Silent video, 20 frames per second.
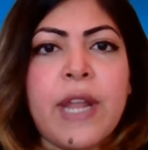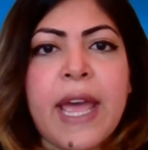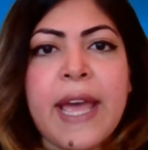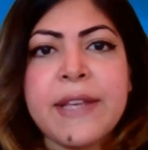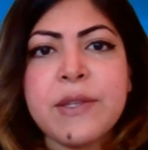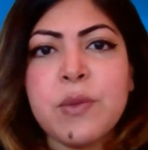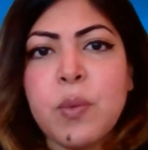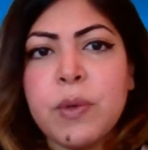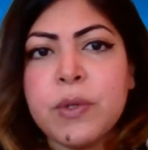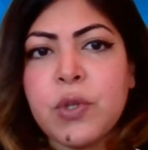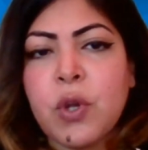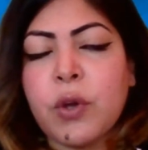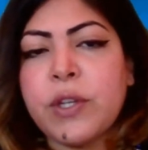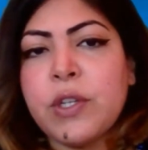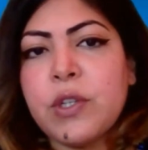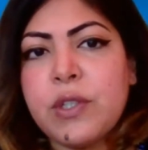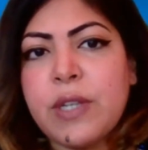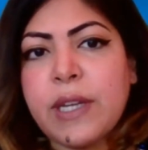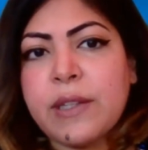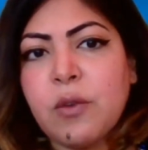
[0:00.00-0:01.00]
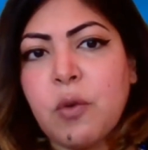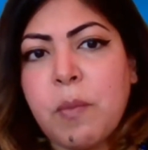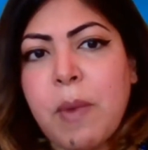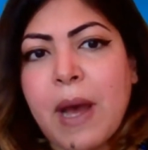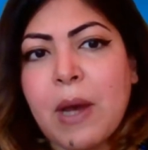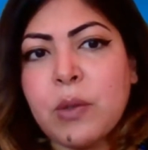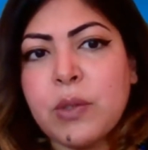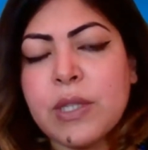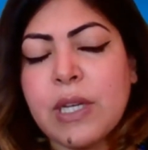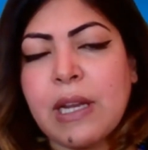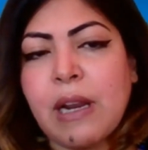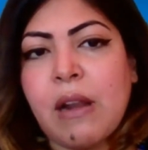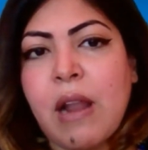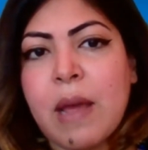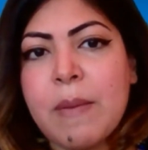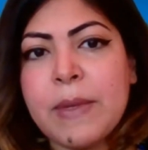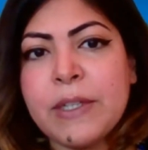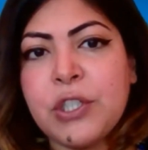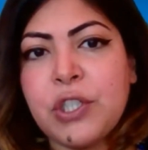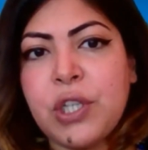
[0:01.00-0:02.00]
As we were talking to Dato about
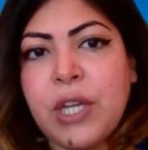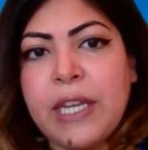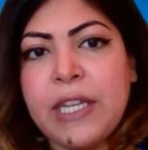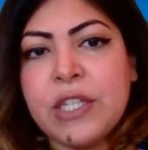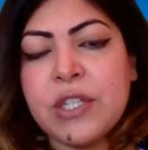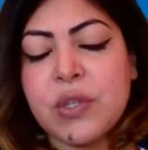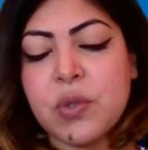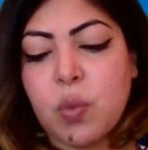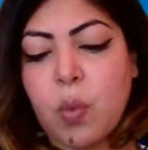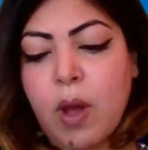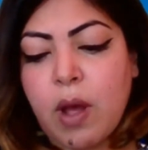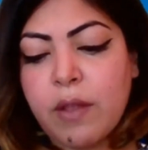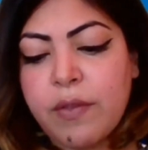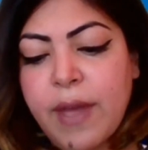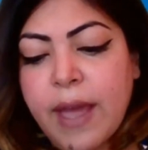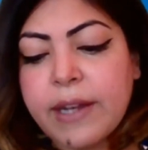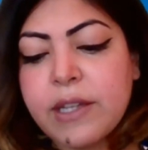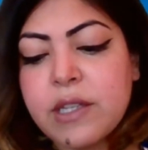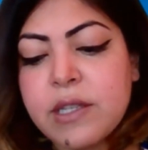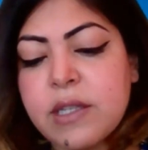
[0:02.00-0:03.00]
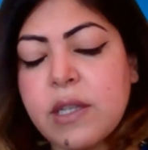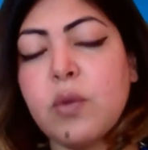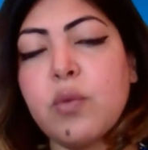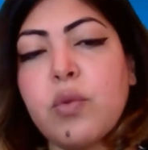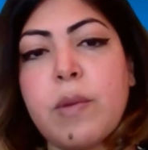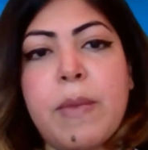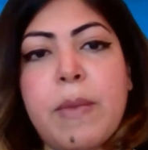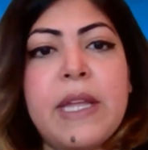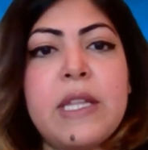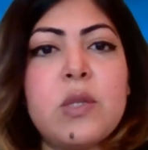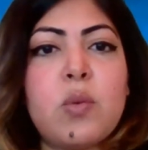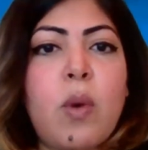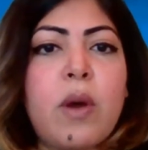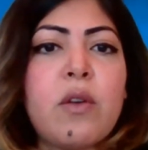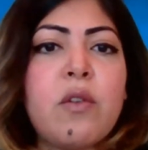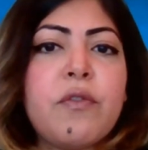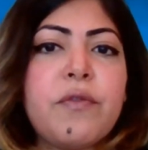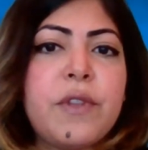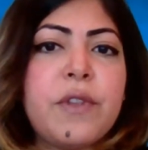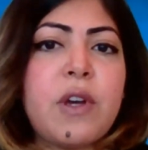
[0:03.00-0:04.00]
climate change as well, that still remains
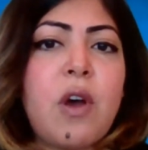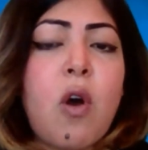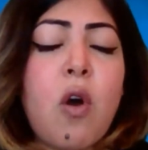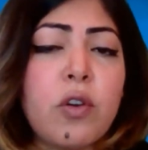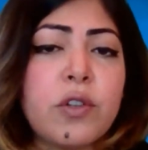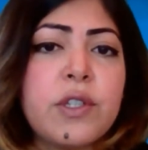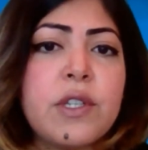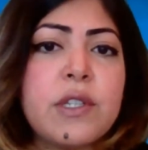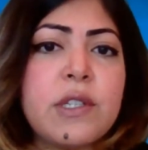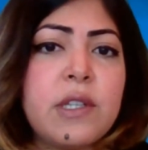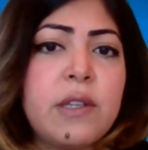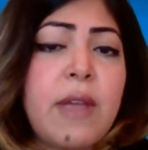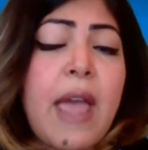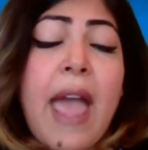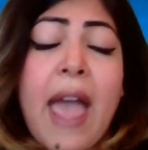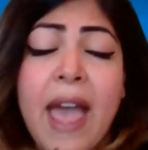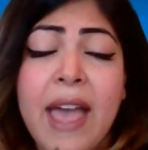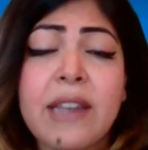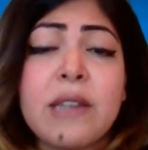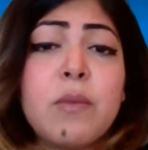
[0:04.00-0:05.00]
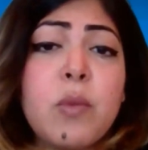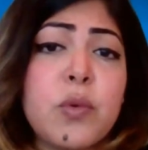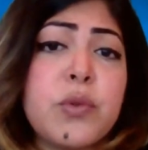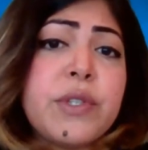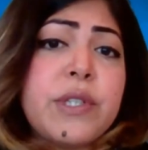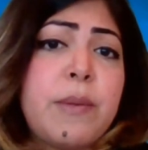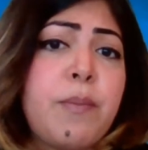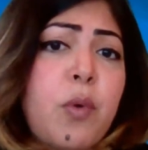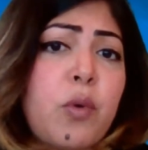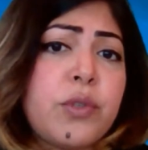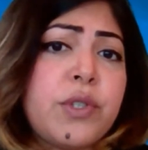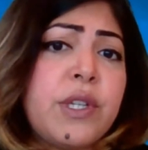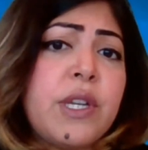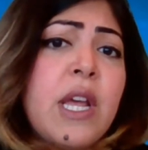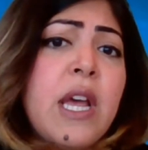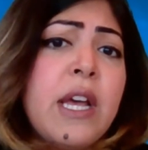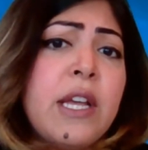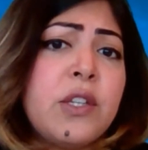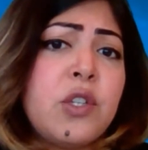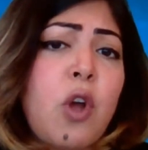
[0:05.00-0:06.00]
one of the hottest and most
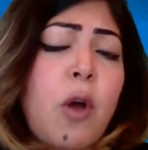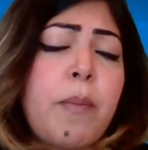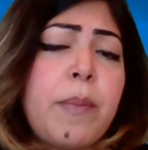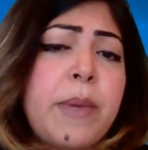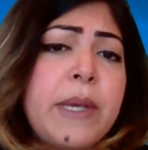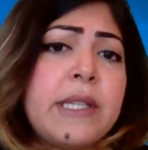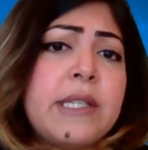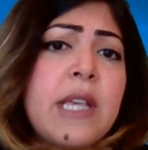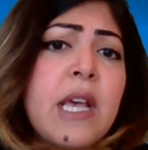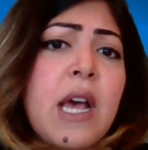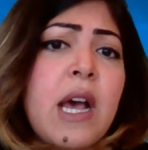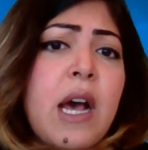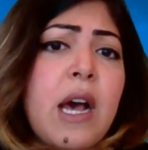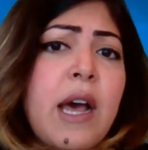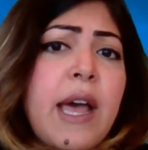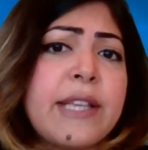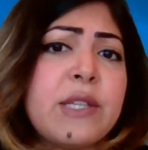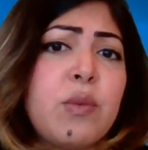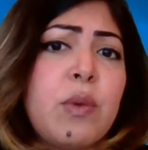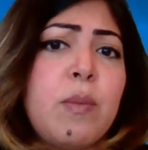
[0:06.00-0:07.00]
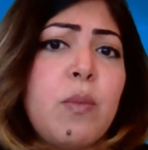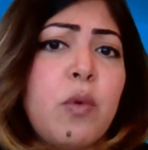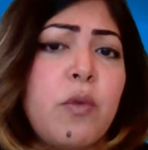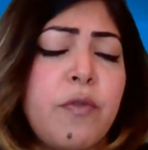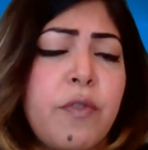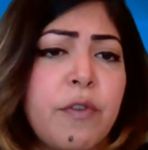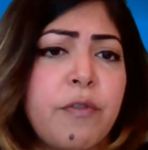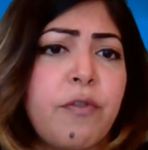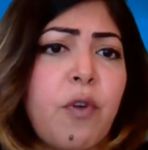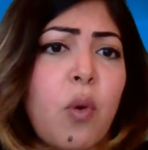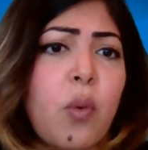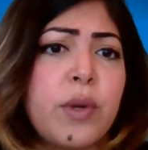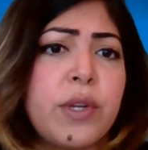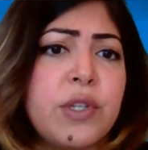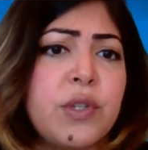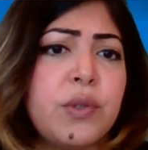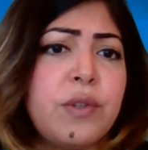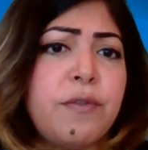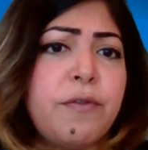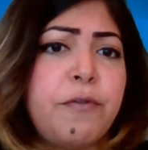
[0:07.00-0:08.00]
important topics as we move forward
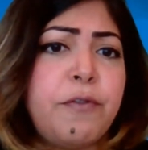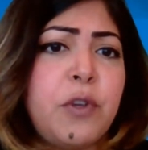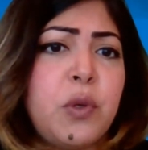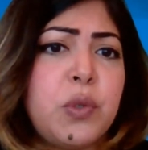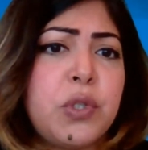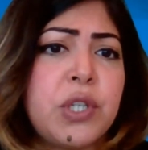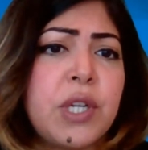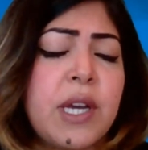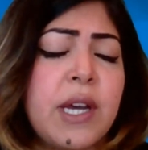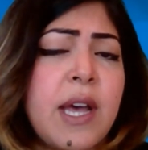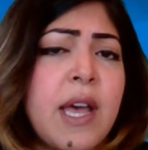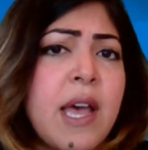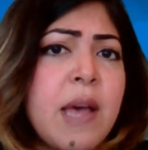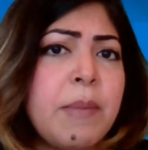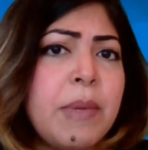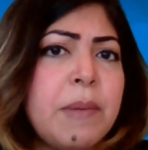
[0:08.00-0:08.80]
into the future.